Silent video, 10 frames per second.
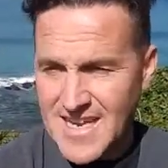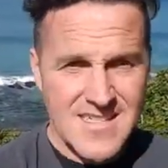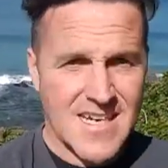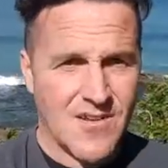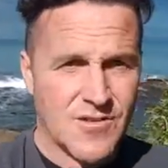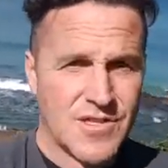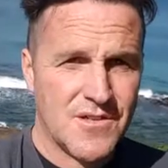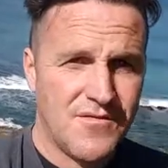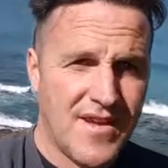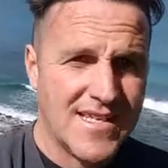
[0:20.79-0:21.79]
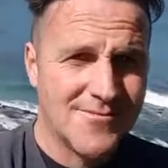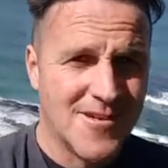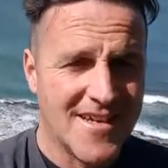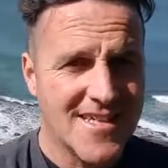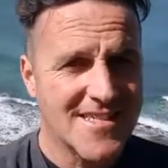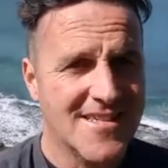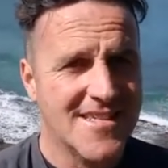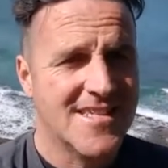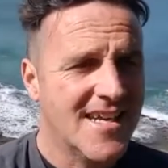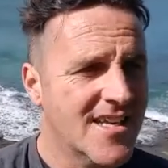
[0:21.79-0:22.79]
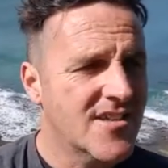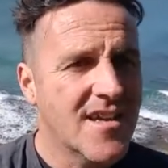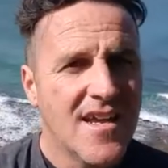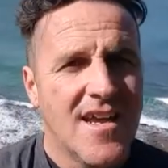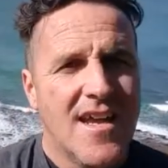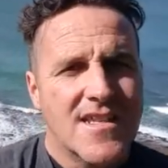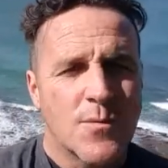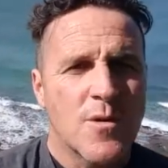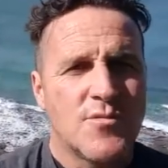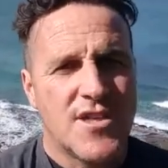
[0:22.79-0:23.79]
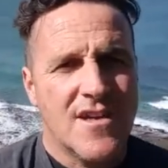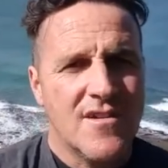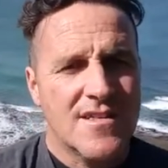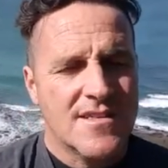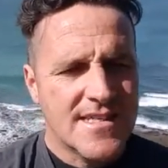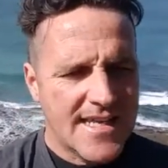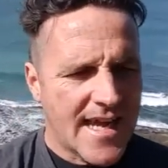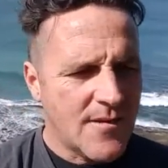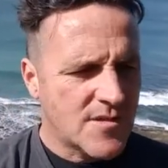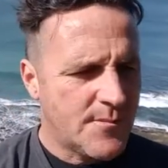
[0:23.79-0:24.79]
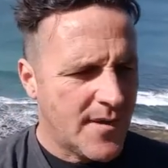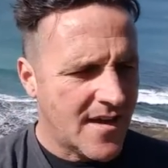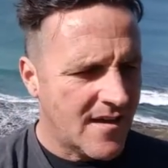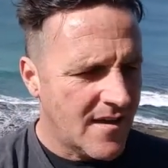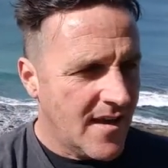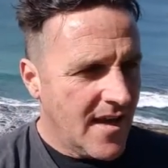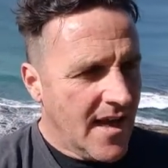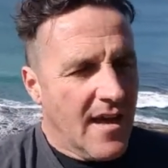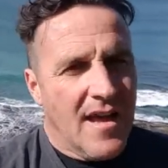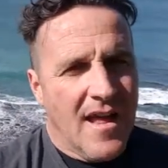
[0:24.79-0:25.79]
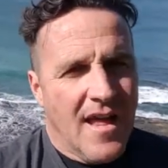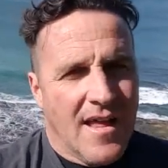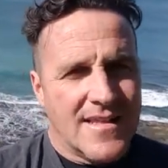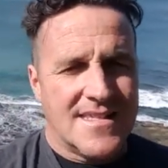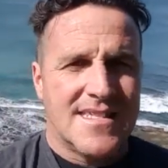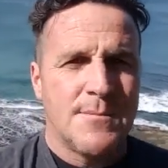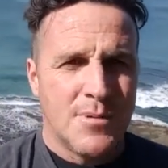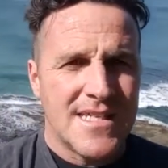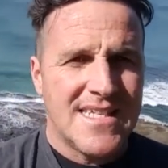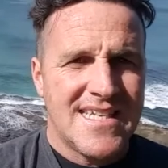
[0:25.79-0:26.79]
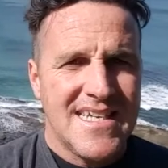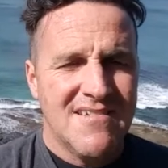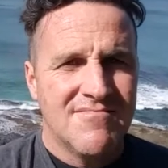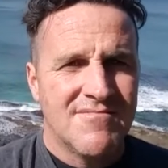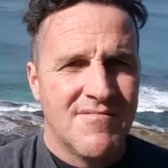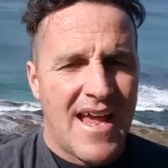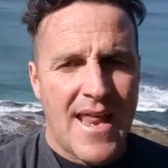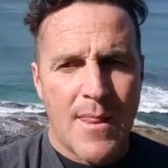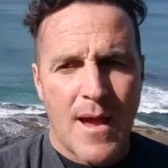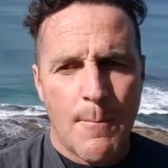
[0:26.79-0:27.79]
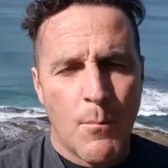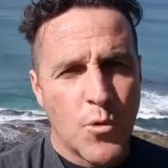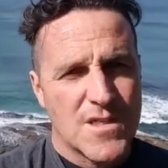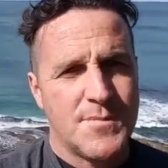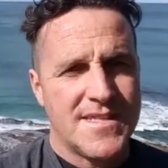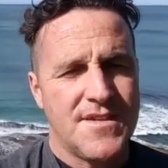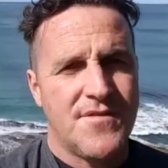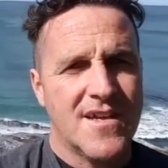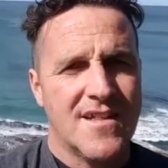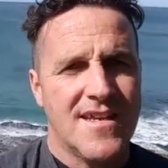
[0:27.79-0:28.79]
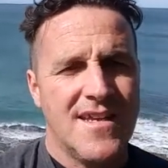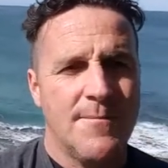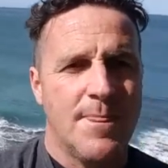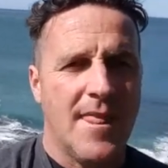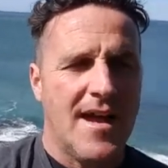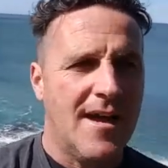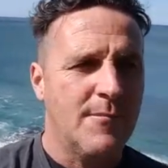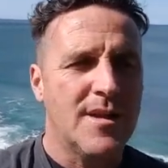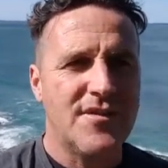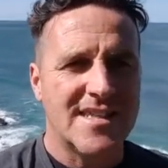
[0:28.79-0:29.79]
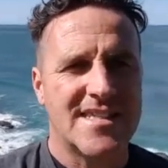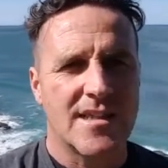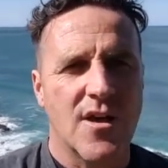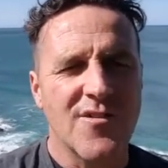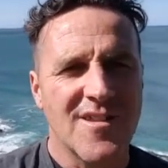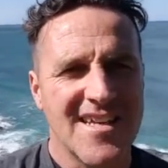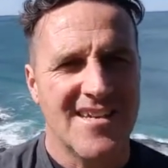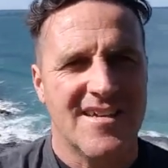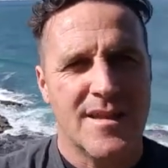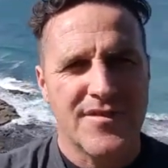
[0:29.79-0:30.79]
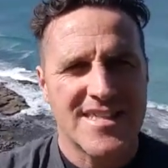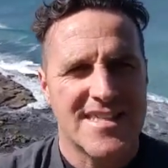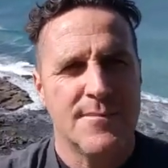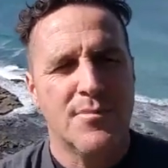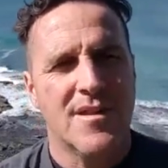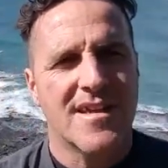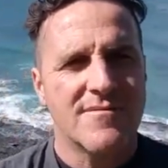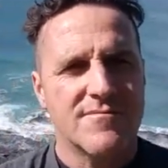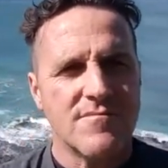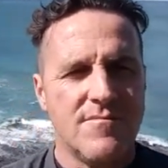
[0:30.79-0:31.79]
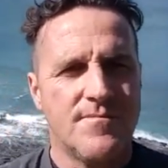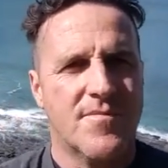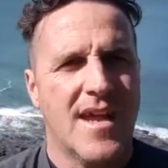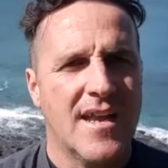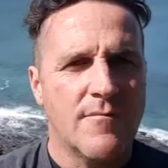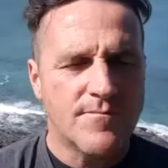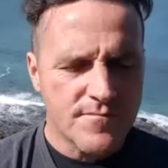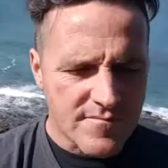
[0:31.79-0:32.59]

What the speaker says: technological advancement, I guess, at this stage. So what I'm sharing today was about simplicity, and more specifically, living slowly and living simply. And